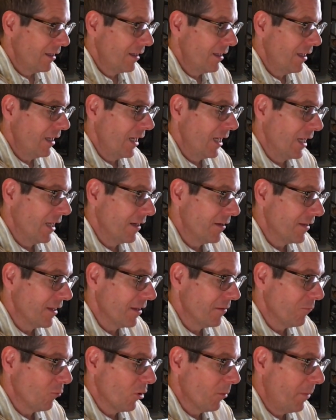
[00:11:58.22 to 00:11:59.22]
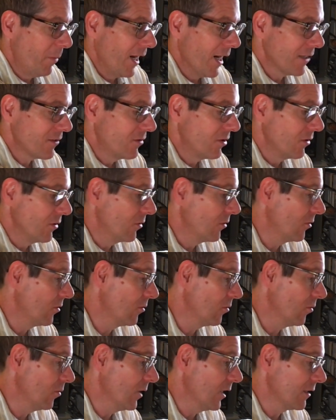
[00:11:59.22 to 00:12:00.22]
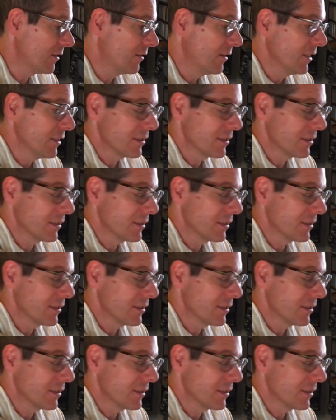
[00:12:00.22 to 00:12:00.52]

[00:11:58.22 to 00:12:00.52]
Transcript: and then we're back to what? This